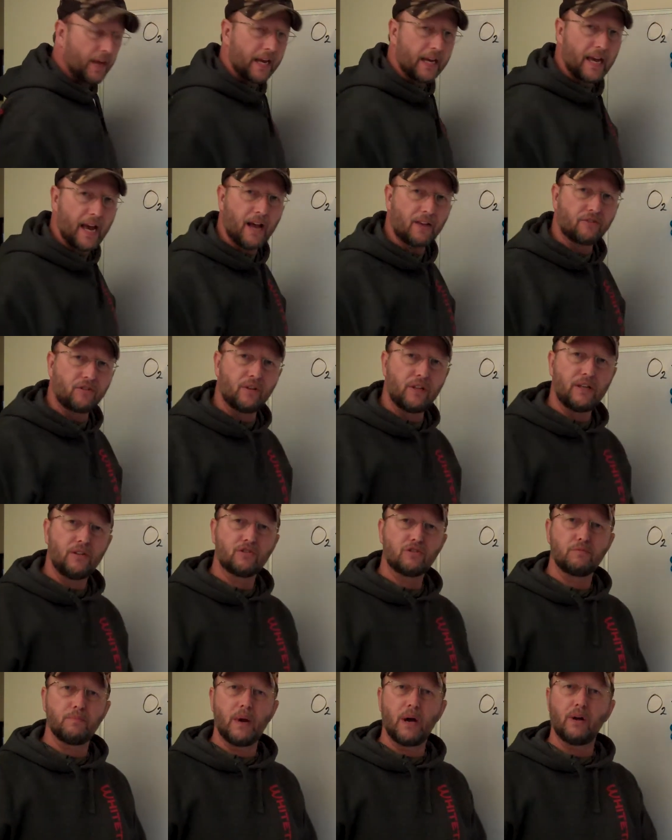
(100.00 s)
to that
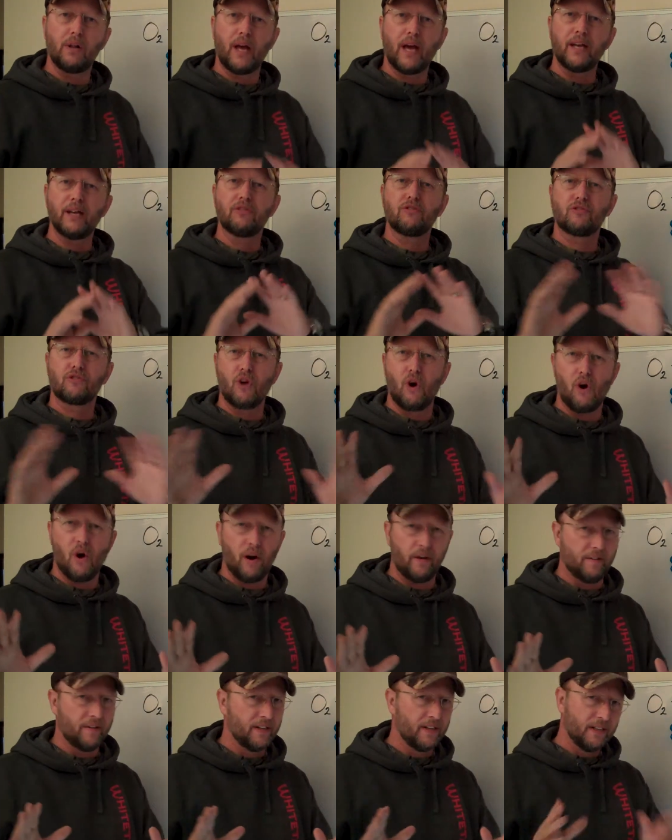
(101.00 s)
gasoline smell, and it's
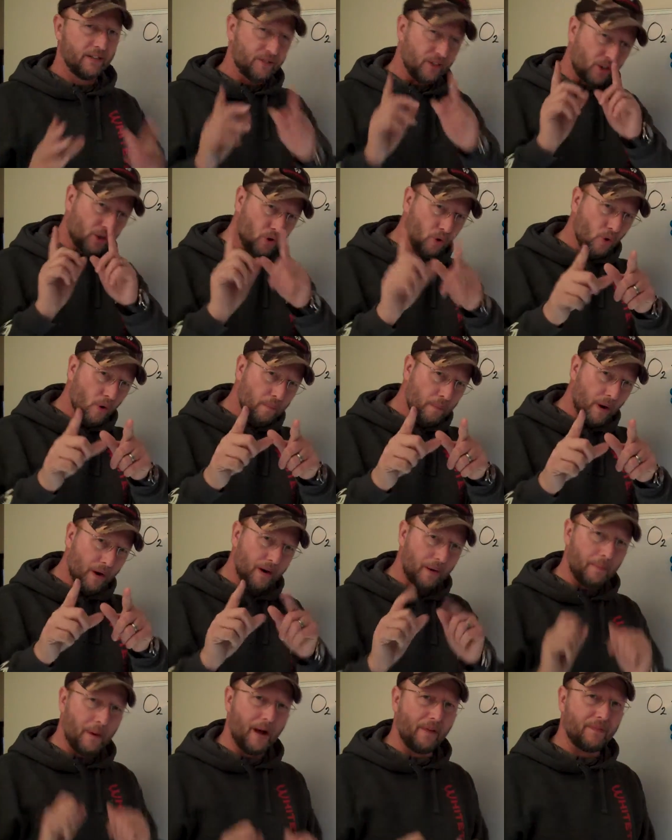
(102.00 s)
gone. The cool
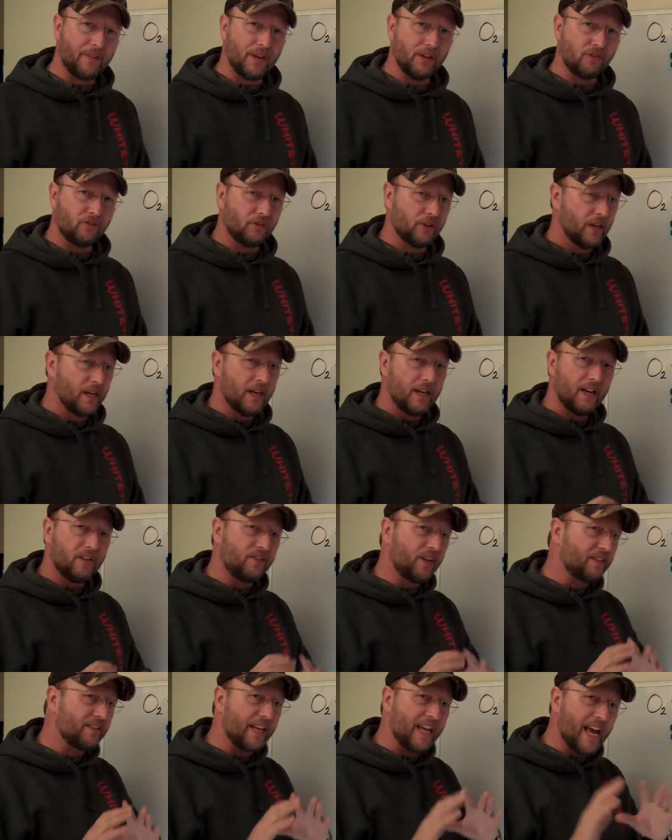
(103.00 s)
part about this
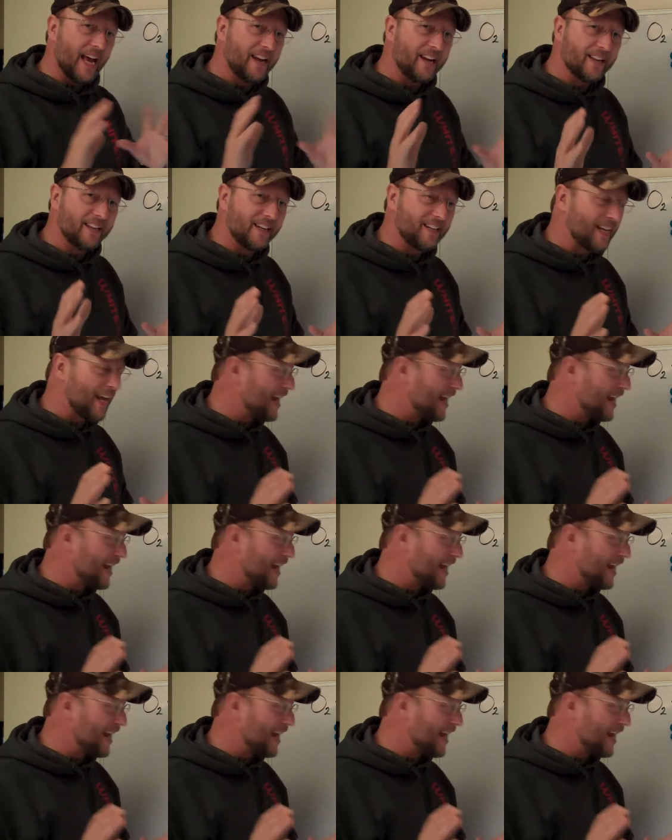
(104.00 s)
is at the end of the